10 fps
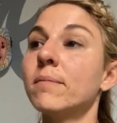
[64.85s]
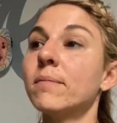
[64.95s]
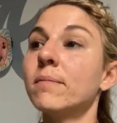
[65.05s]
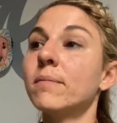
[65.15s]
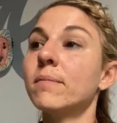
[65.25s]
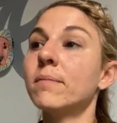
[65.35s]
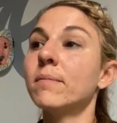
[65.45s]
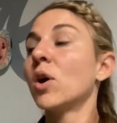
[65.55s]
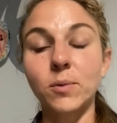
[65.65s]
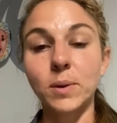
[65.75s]
We have command.
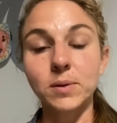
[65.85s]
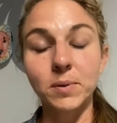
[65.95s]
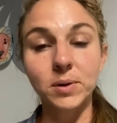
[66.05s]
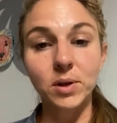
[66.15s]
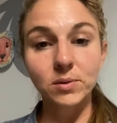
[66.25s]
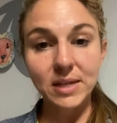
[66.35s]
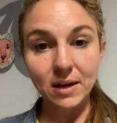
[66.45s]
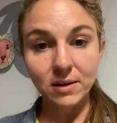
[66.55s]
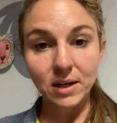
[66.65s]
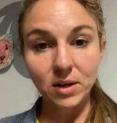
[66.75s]
If we want the ball to go
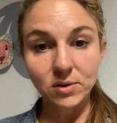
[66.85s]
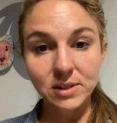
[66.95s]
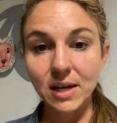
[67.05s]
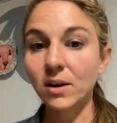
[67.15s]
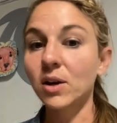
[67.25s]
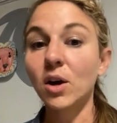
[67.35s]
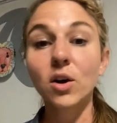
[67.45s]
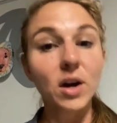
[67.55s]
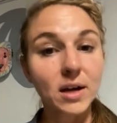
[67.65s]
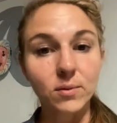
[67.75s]
down and it goes down,
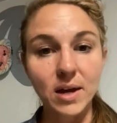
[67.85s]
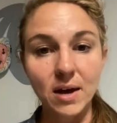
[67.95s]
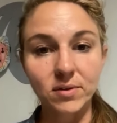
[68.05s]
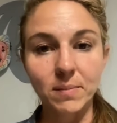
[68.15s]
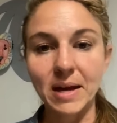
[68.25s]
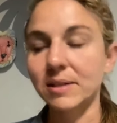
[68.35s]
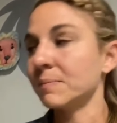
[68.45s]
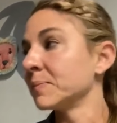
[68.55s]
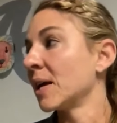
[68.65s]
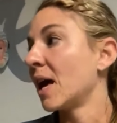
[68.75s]
great. We have command.
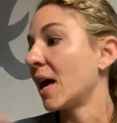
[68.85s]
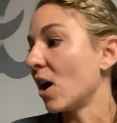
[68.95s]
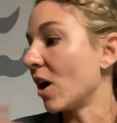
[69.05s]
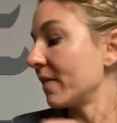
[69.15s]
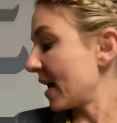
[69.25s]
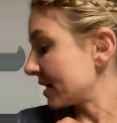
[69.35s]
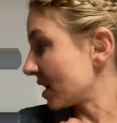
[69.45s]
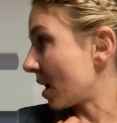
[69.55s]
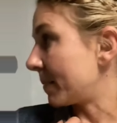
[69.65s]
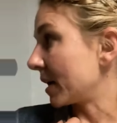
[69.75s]
On that
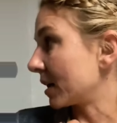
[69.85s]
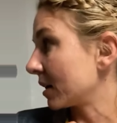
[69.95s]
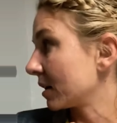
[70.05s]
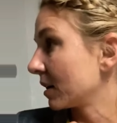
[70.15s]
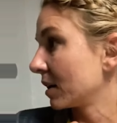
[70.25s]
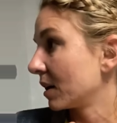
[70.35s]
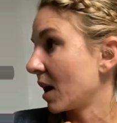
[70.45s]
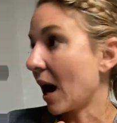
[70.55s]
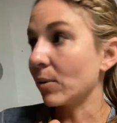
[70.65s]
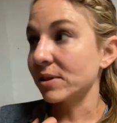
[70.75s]
topic,
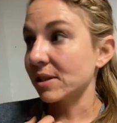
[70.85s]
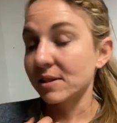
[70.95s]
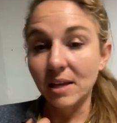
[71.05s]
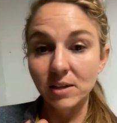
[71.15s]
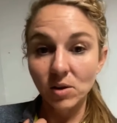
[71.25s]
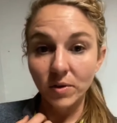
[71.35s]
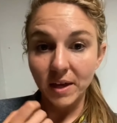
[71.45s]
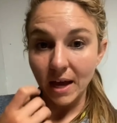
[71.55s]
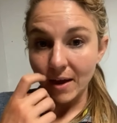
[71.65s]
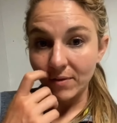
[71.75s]
I will say this. I don't think
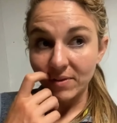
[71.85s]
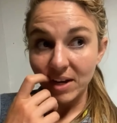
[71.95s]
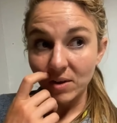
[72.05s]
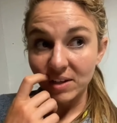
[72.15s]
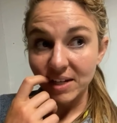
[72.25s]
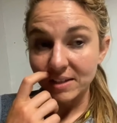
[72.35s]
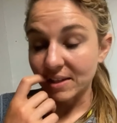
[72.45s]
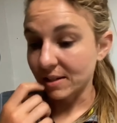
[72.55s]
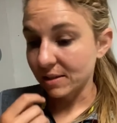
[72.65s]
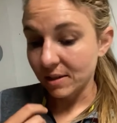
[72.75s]
I have a video that does
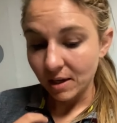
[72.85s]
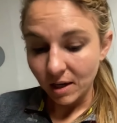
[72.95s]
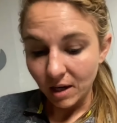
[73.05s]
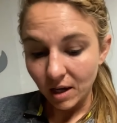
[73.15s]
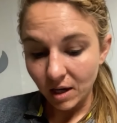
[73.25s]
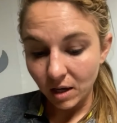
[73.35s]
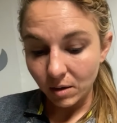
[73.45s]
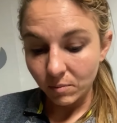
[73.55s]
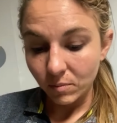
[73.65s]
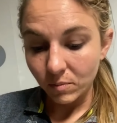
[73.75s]
this.
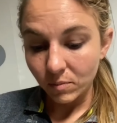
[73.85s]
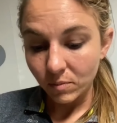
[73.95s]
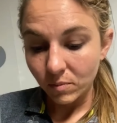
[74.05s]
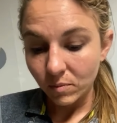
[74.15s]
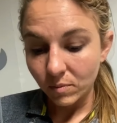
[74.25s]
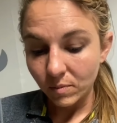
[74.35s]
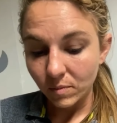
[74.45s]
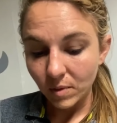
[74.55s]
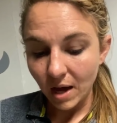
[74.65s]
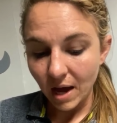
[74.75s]
I'm
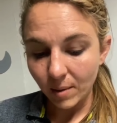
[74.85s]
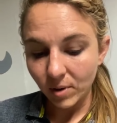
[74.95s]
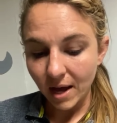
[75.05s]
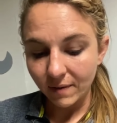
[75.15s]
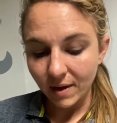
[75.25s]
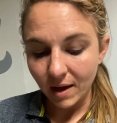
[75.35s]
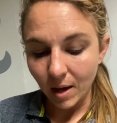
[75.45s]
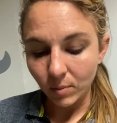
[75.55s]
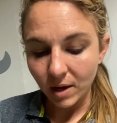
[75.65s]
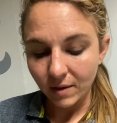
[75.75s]
going to add that.
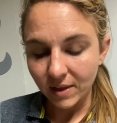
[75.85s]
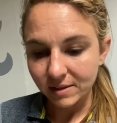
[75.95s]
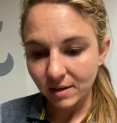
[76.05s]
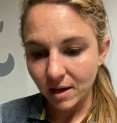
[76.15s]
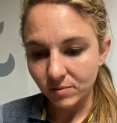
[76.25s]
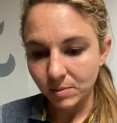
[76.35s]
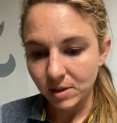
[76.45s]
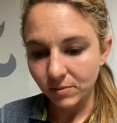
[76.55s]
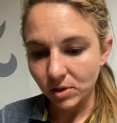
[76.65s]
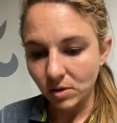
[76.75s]
That's going to have to be a
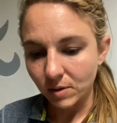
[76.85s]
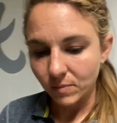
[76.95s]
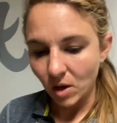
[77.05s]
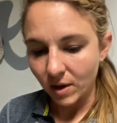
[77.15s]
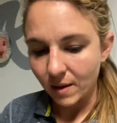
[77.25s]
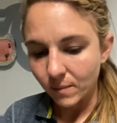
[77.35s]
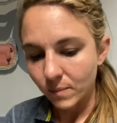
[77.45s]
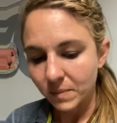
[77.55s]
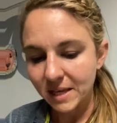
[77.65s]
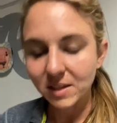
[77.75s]
different unit. Okay.
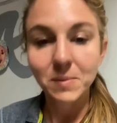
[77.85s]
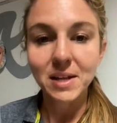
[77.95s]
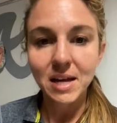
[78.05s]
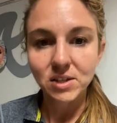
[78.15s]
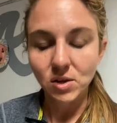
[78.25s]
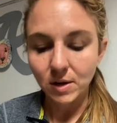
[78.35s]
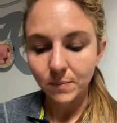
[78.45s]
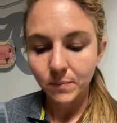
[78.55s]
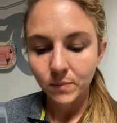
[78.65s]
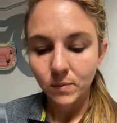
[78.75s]
That's going to be the next unit.
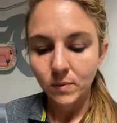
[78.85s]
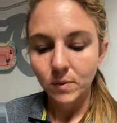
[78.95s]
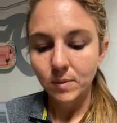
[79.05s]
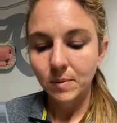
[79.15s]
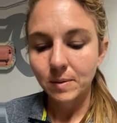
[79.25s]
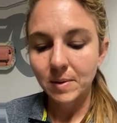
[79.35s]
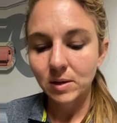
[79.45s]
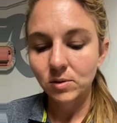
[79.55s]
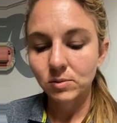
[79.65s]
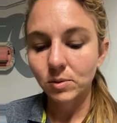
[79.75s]
Let me make
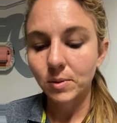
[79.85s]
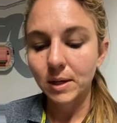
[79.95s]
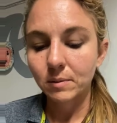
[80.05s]
notes real quick.